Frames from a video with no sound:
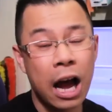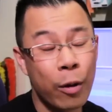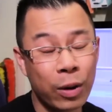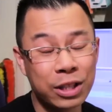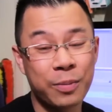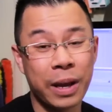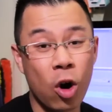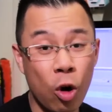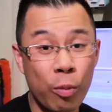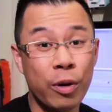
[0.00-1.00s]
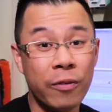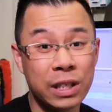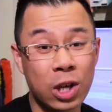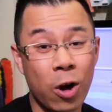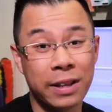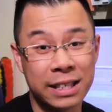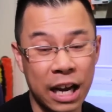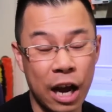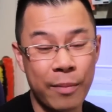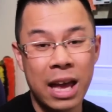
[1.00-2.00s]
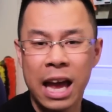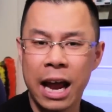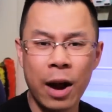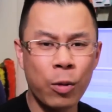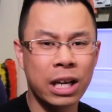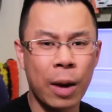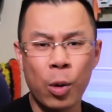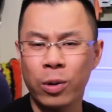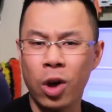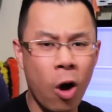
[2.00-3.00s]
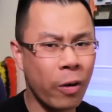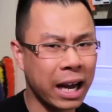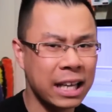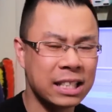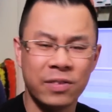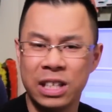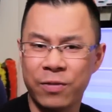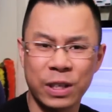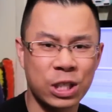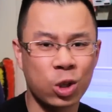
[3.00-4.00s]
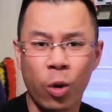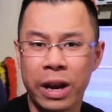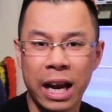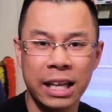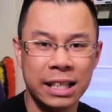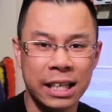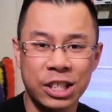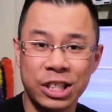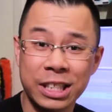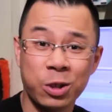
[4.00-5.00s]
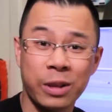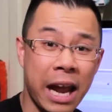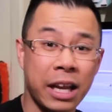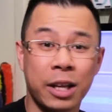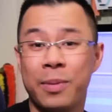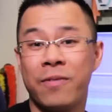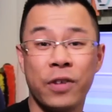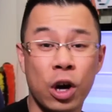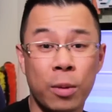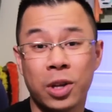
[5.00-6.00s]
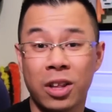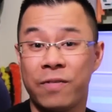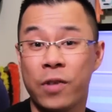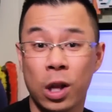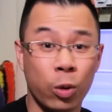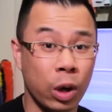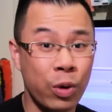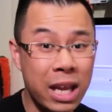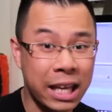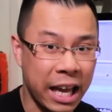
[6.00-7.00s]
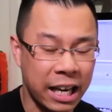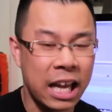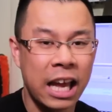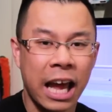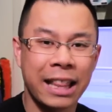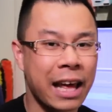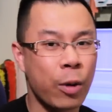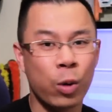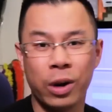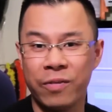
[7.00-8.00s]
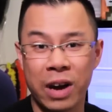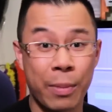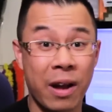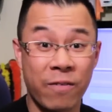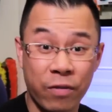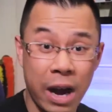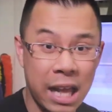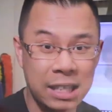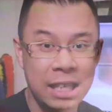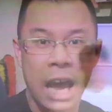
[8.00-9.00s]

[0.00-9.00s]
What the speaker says: I wanted to make home movies all the time, and I would come up with all kinds of different story ideas just so that it could be filmed on the following weekend, and then I would invite my friends